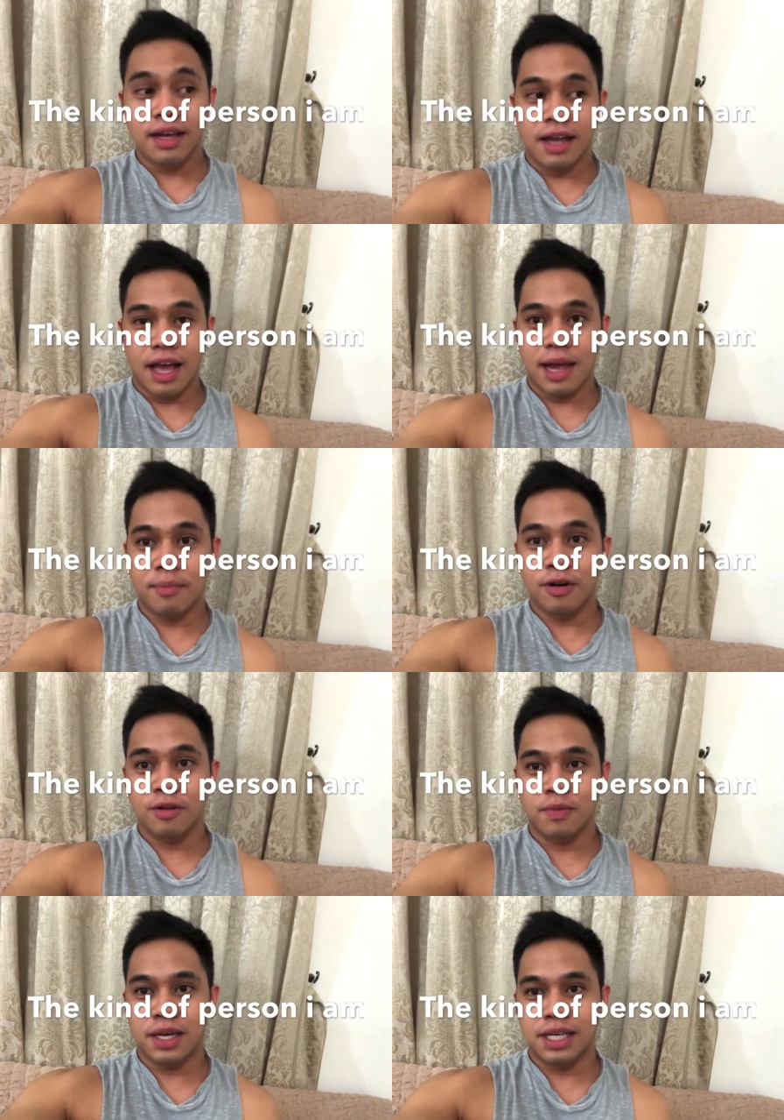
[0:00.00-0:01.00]
I'm
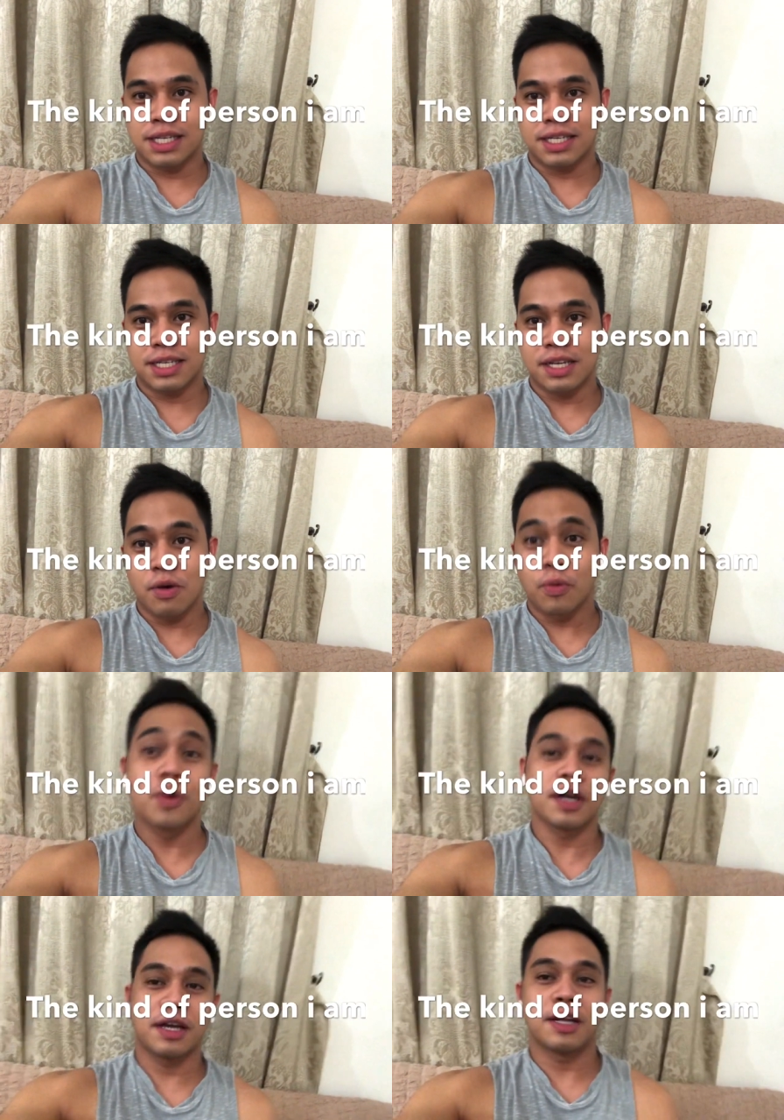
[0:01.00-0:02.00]
always
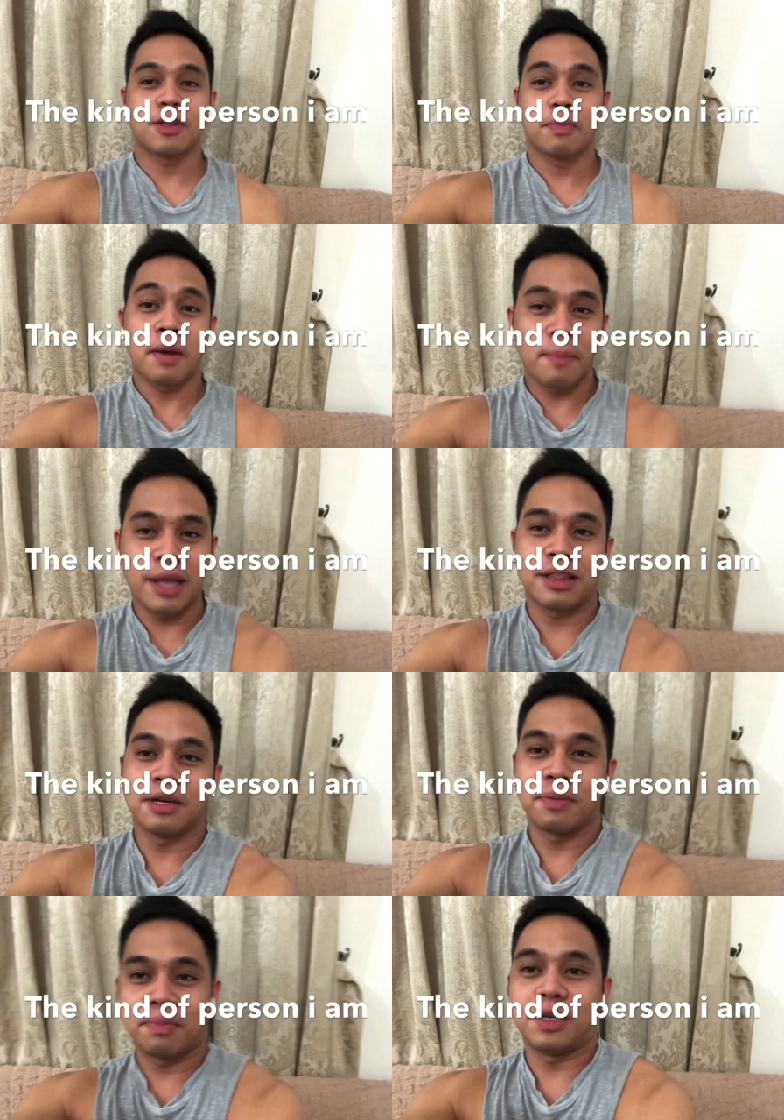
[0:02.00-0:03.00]
working to be a
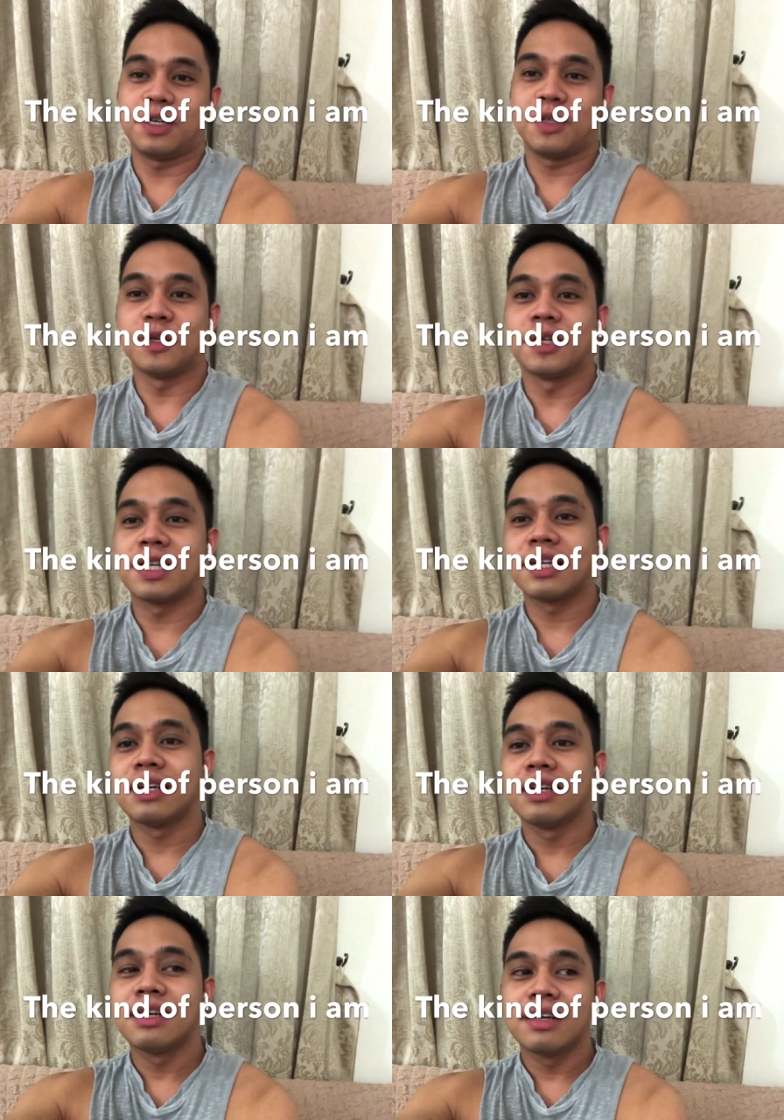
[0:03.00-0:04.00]
better person.
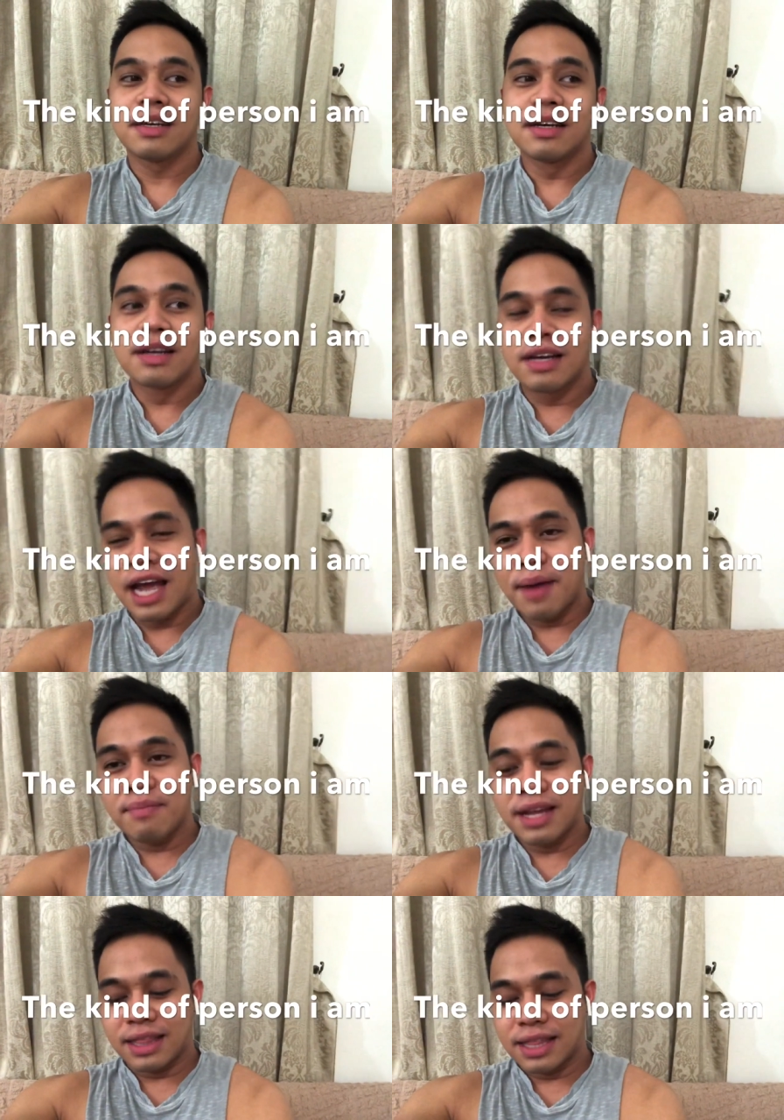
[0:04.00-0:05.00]
I'm
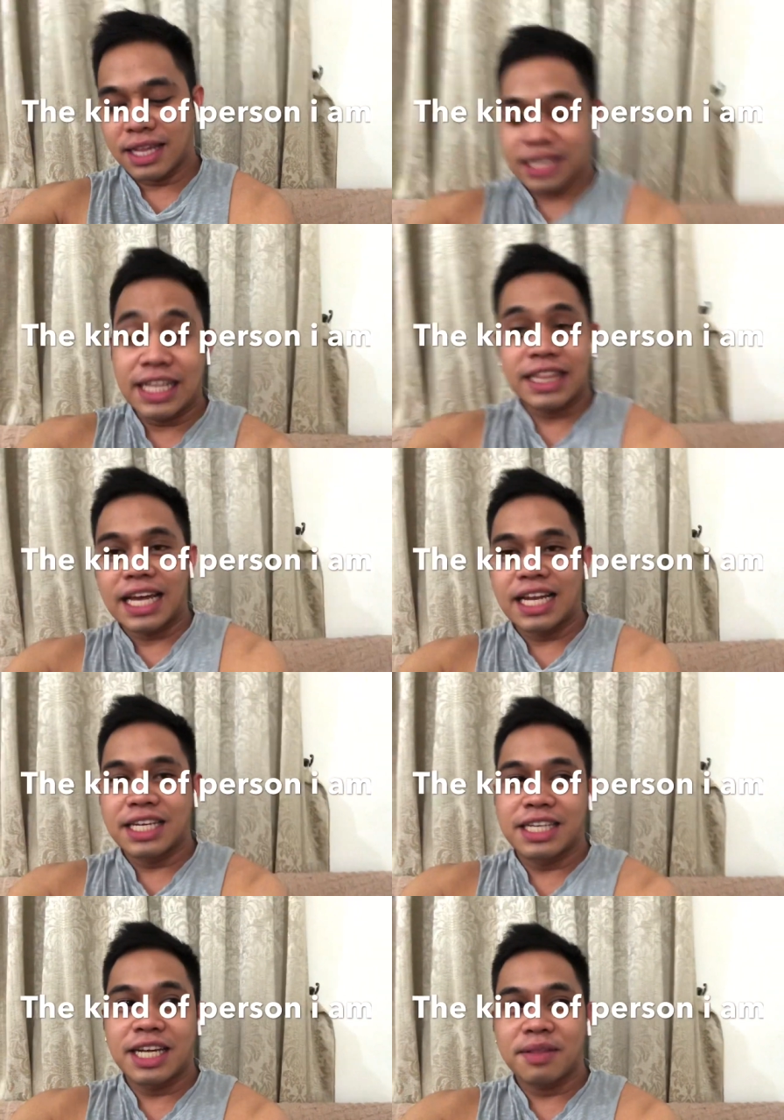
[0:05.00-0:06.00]
not that
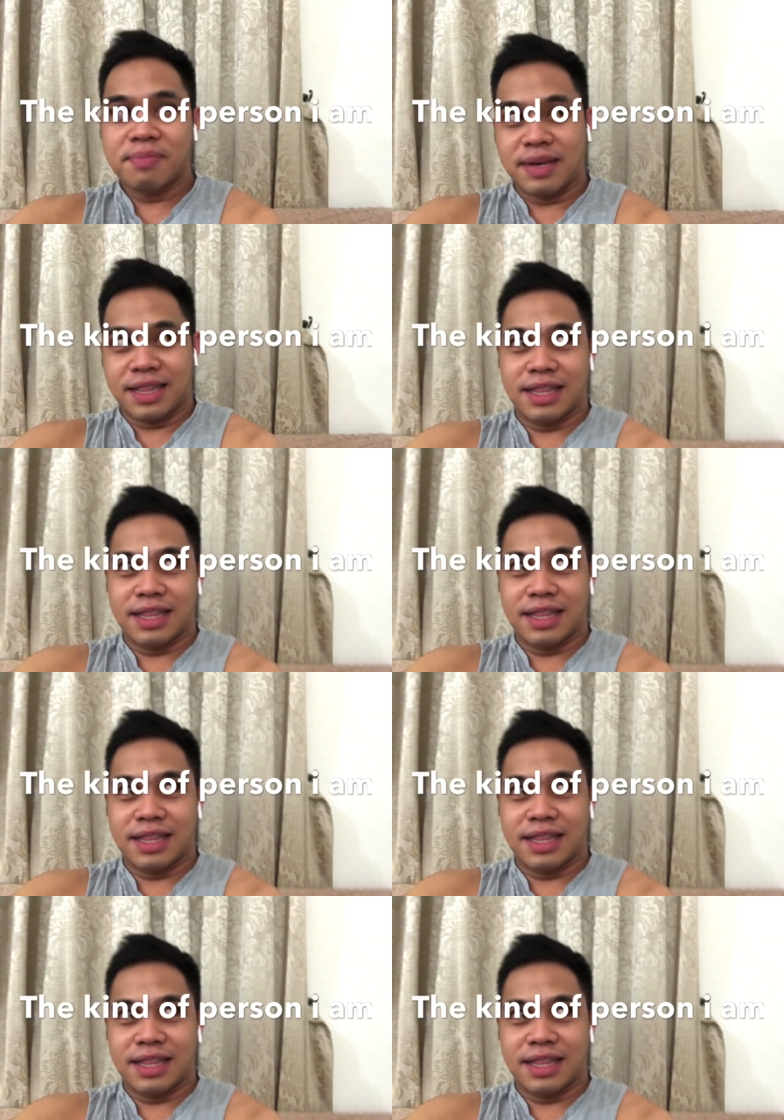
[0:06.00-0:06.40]
intelligent, but